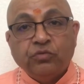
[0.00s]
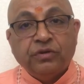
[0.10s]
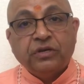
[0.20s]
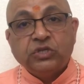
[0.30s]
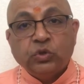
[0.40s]

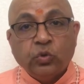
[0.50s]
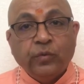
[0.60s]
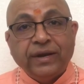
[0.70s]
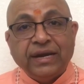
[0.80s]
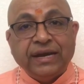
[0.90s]
works so
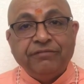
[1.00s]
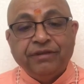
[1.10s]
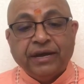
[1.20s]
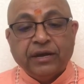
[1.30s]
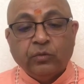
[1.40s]
quickly.
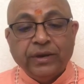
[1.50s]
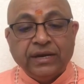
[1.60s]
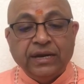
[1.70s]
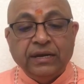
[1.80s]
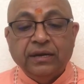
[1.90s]
We can
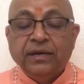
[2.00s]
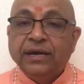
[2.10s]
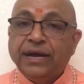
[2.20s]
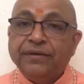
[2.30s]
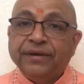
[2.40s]
quickly learn
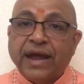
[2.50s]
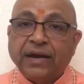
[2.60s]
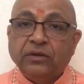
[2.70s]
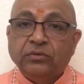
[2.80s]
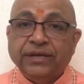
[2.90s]
and
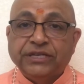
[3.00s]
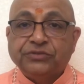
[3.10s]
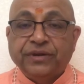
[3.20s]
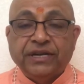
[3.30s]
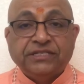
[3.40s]
react to things,
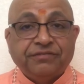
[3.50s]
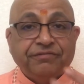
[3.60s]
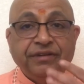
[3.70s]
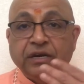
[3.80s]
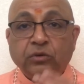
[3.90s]
whereas if
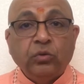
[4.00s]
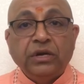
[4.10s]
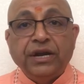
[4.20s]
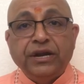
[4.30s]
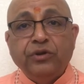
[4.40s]
we are
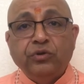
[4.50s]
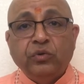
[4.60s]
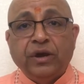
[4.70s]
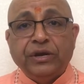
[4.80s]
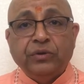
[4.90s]
totally new
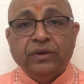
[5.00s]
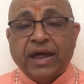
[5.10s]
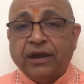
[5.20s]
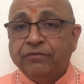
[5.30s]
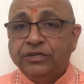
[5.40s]
to a new
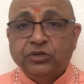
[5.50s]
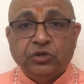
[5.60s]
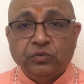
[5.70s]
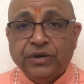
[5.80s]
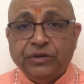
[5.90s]
language or
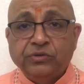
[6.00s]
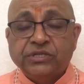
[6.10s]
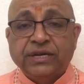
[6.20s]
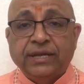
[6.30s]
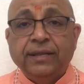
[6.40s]
to a new
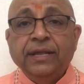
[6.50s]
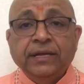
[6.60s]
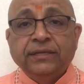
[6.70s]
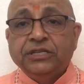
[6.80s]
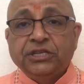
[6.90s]
skill,
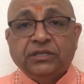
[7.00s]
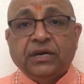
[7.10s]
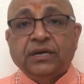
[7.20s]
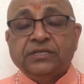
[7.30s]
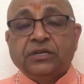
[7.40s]
the
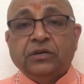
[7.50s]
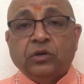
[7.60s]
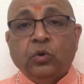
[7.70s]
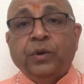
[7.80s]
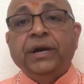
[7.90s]
chitta doesn't
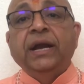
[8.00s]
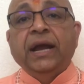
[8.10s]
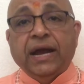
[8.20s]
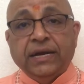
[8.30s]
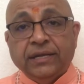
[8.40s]
know it,
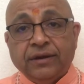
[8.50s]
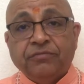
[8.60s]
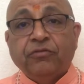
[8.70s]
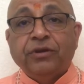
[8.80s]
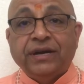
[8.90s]
and
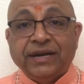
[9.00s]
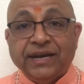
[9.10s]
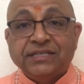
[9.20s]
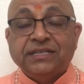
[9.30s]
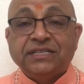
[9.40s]
therefore it
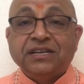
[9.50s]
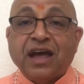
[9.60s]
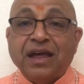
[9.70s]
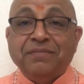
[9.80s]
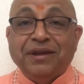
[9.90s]
takes us
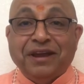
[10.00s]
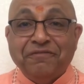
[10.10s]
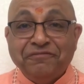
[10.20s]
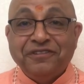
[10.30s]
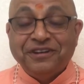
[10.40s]
time and
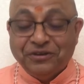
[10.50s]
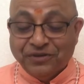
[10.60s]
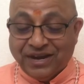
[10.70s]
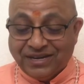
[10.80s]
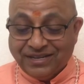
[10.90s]
effort to
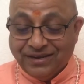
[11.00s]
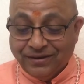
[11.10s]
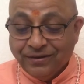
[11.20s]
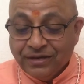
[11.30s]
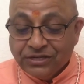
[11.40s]
get
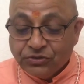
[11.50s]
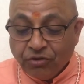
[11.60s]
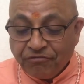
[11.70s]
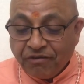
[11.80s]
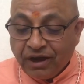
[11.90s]
there.
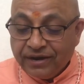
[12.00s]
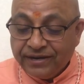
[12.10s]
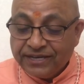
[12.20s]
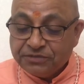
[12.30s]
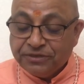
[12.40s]
So far,
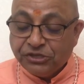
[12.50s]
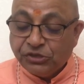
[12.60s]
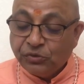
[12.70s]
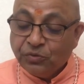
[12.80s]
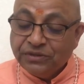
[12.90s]
it has been
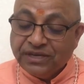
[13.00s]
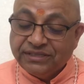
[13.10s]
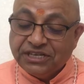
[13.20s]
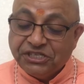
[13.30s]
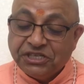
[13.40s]
shown that
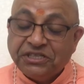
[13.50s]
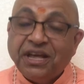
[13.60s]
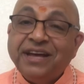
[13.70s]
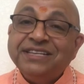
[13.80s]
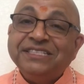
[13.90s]
the
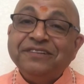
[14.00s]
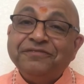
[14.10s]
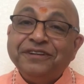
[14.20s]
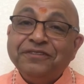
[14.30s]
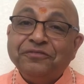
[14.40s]
chitta is
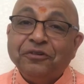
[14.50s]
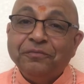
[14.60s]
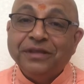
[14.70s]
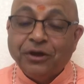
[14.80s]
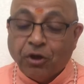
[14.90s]
different
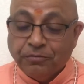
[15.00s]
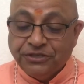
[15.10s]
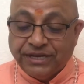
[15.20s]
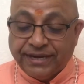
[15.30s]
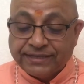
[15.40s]
from the
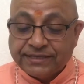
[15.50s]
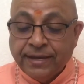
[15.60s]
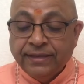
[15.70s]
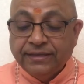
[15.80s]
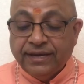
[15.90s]
objects.
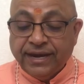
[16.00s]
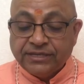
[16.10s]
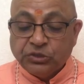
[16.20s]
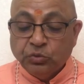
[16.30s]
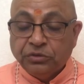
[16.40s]
The
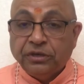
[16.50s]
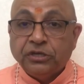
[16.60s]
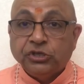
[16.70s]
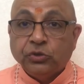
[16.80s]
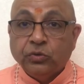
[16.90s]
next sutra
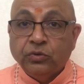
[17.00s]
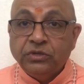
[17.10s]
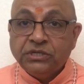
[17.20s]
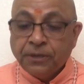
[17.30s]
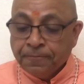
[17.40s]

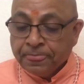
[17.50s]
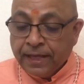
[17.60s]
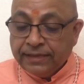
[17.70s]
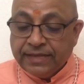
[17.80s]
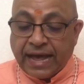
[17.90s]
shows
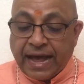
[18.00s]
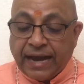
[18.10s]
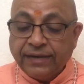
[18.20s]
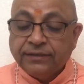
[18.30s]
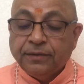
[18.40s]

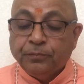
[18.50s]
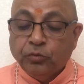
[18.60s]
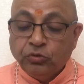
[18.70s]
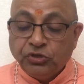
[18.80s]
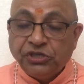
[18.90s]
that the
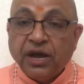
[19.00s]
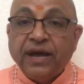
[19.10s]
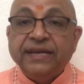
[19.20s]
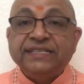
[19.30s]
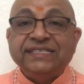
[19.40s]
Purusha
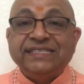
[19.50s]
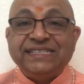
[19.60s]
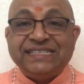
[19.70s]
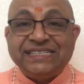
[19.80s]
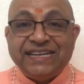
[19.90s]
is
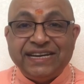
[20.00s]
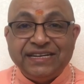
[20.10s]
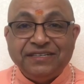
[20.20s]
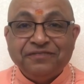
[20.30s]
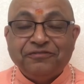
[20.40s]

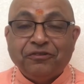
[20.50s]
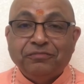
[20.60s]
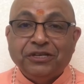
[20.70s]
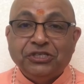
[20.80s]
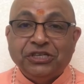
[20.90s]
distinct
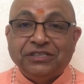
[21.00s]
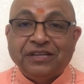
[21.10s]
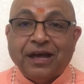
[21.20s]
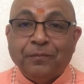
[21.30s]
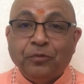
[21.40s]
from the
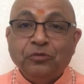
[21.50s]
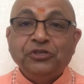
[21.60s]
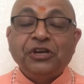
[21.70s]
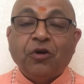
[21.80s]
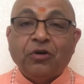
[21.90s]
chitta,
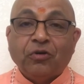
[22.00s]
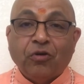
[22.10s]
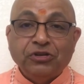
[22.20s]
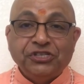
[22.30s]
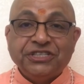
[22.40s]
Purusha or
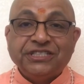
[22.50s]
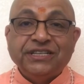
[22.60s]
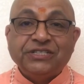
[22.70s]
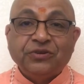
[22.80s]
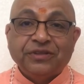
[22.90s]

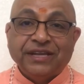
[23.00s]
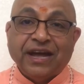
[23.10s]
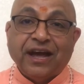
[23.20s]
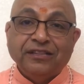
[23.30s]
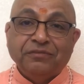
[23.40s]
consciousness or the
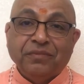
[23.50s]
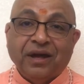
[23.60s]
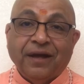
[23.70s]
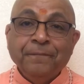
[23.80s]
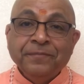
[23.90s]
Atma,
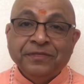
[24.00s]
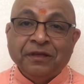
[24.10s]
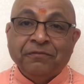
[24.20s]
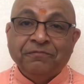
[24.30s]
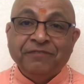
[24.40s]

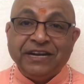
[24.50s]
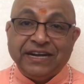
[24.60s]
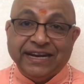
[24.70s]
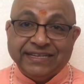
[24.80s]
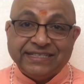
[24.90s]
the
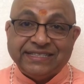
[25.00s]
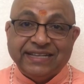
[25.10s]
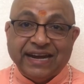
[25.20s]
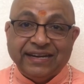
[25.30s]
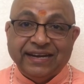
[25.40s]
witness
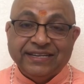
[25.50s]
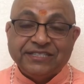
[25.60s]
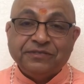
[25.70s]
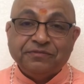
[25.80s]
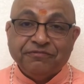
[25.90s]
that
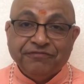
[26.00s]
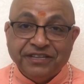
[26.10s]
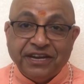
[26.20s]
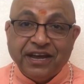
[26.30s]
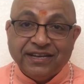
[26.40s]
is
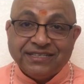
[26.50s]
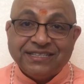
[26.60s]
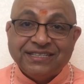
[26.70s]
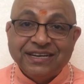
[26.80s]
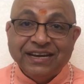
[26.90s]
within
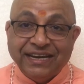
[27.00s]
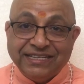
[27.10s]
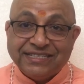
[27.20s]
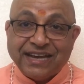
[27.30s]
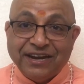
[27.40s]
us,
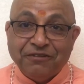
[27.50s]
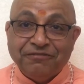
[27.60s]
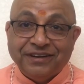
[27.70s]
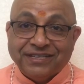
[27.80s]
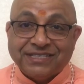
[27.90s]
inside
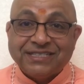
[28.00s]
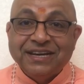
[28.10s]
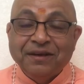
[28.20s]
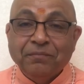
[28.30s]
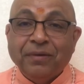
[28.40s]
of us,
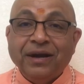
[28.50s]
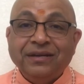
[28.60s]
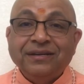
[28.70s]
but